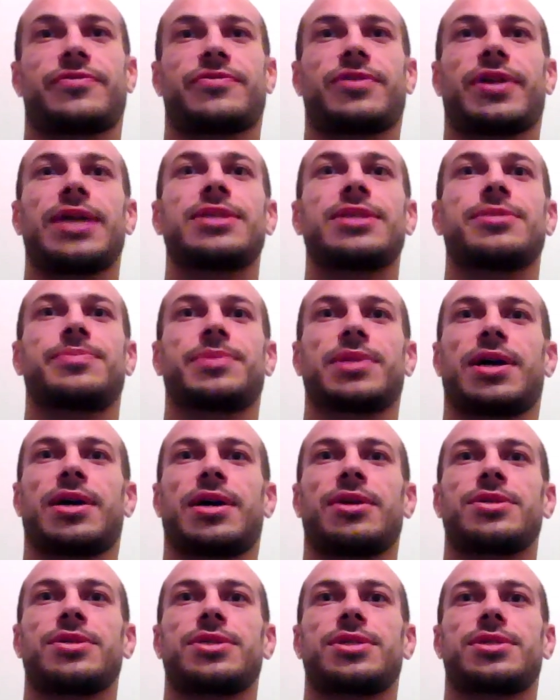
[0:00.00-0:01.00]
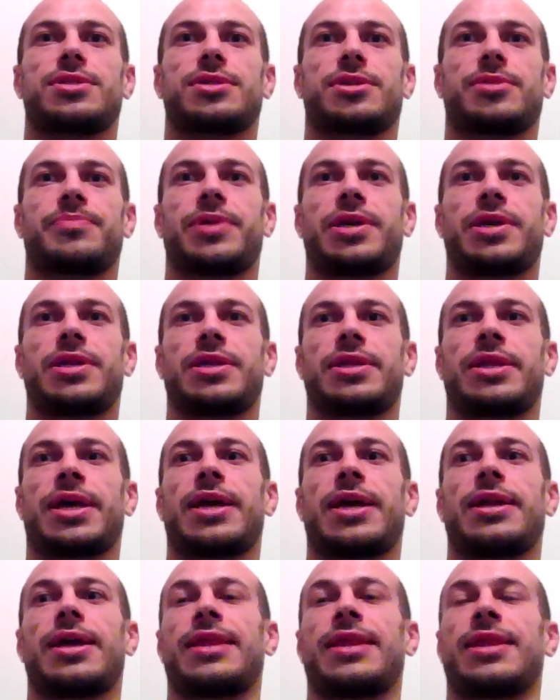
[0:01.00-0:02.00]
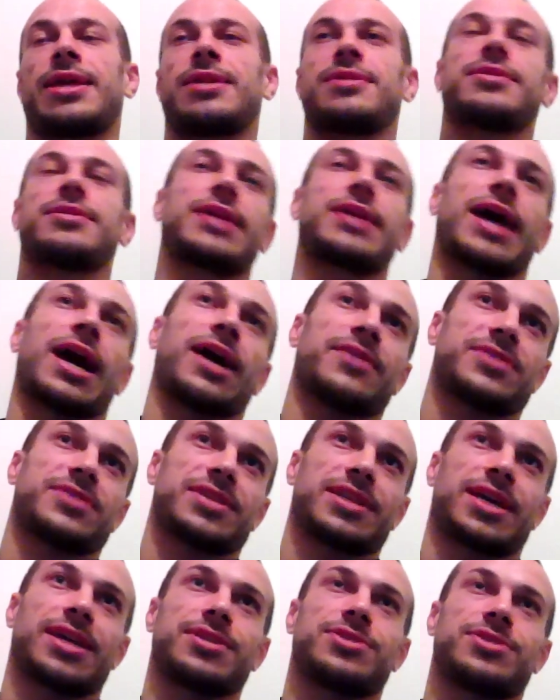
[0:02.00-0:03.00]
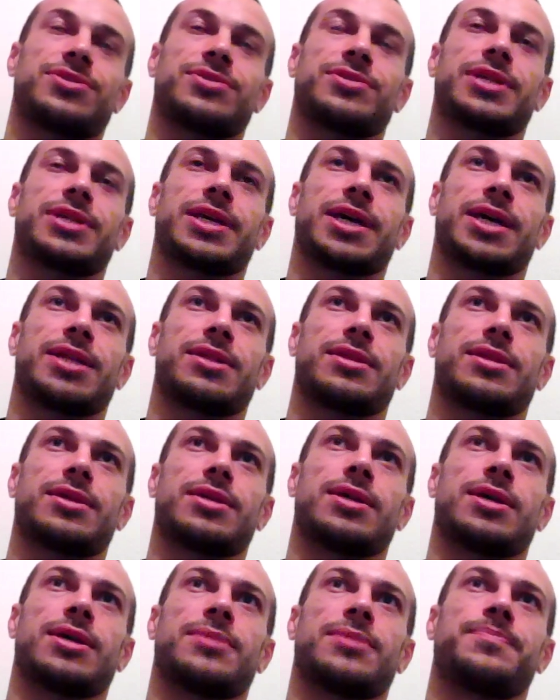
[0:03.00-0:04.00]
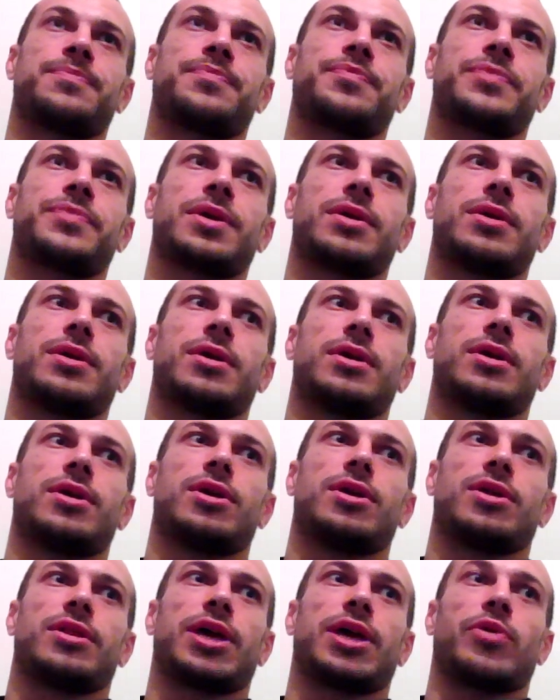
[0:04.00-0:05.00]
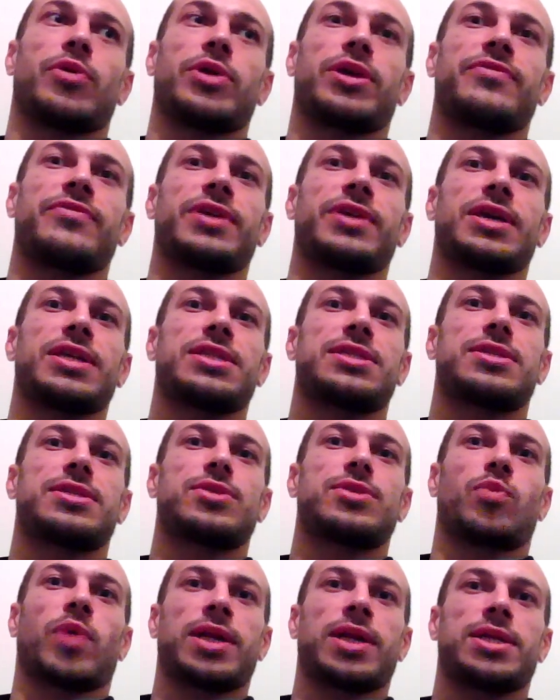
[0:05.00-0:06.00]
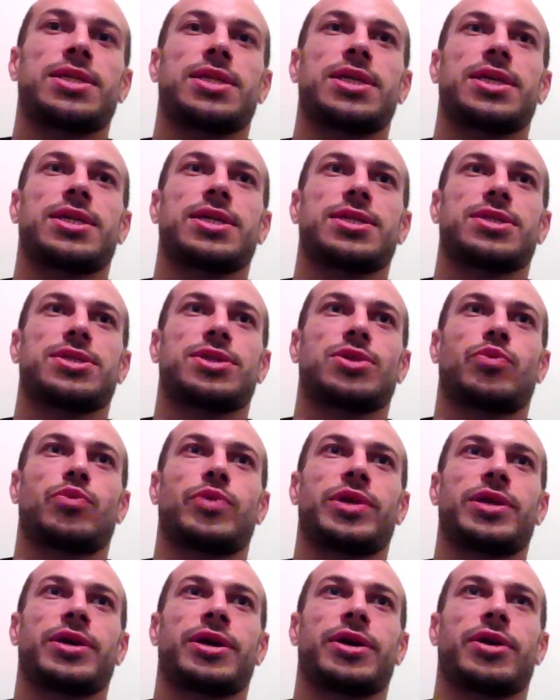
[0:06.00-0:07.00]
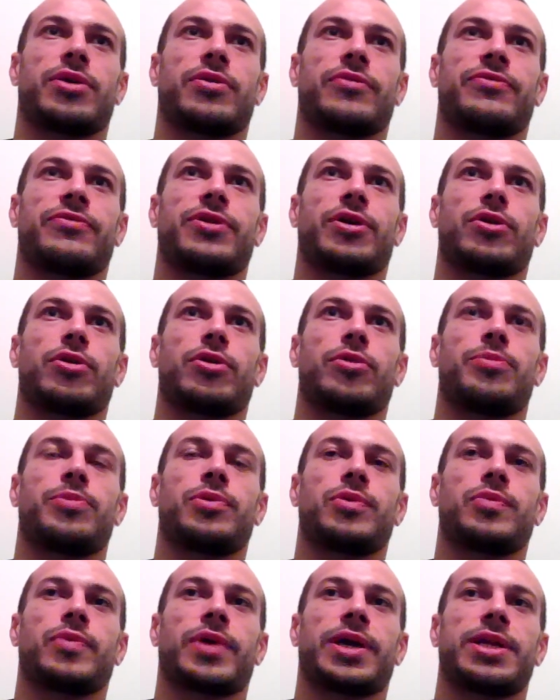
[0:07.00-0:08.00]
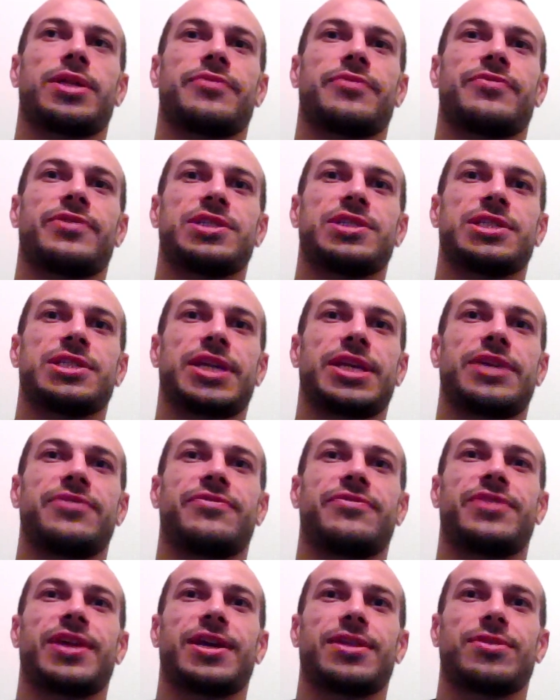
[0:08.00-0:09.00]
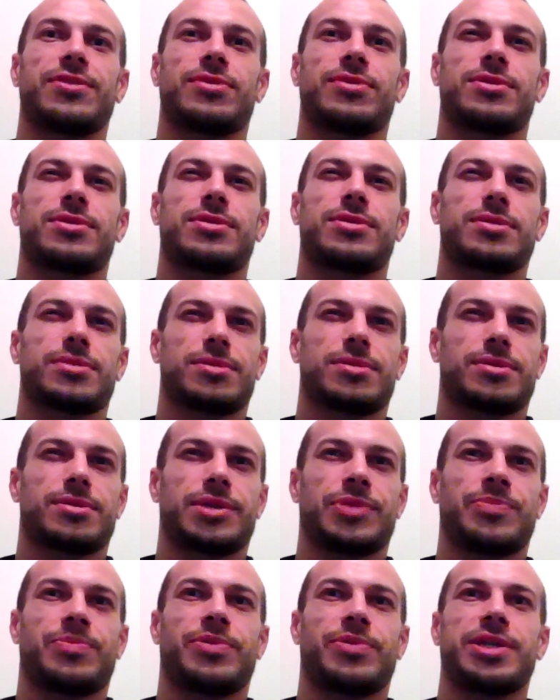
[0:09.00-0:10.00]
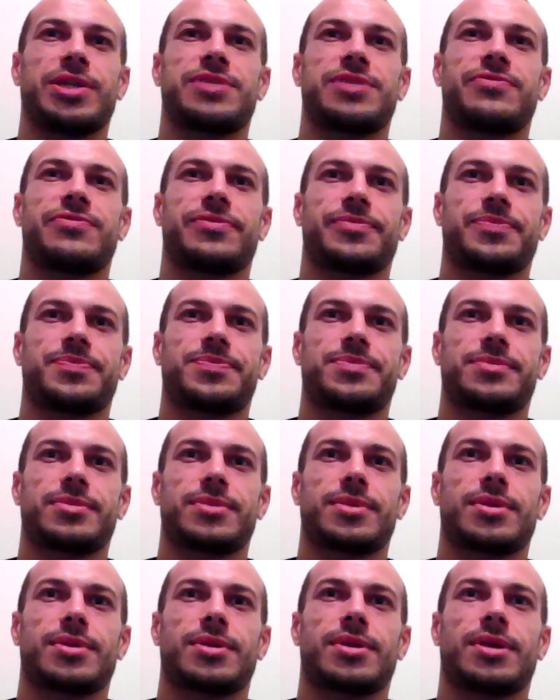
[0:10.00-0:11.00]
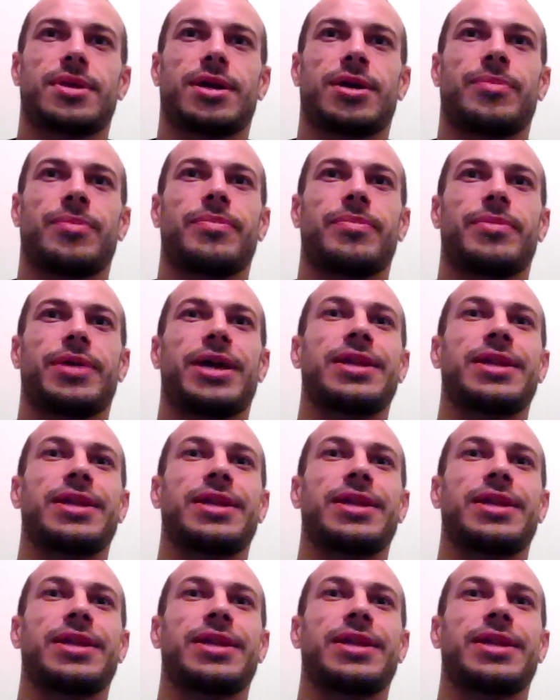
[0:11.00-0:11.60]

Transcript: fly out to Polaris to compete in that. And then after that, it turned out that they were giving one ticket to the winner of the open weight division if they looked impressive. Hold